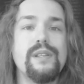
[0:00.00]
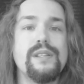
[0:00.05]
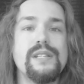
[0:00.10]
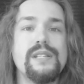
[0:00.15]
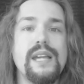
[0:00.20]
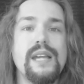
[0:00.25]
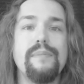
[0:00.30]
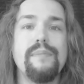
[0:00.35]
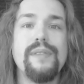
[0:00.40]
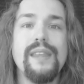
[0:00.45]
the
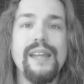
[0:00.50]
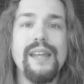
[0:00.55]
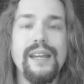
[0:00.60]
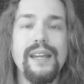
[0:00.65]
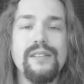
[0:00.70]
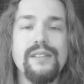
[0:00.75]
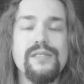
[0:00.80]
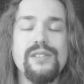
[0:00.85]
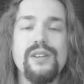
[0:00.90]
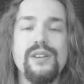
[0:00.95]
same
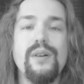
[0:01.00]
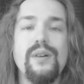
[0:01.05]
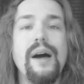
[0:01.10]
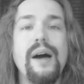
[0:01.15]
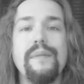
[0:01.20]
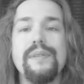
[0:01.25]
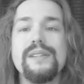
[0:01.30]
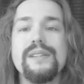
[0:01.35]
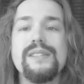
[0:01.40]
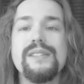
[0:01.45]
thing. So
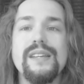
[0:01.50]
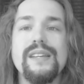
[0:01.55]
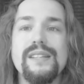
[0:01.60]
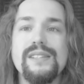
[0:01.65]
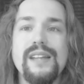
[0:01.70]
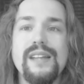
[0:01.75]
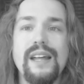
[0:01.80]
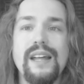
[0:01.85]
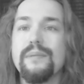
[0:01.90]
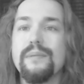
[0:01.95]
obviously,
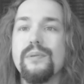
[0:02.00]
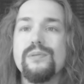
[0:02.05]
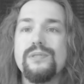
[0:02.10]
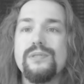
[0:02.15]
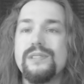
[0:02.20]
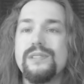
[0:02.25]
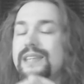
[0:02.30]
it's not the most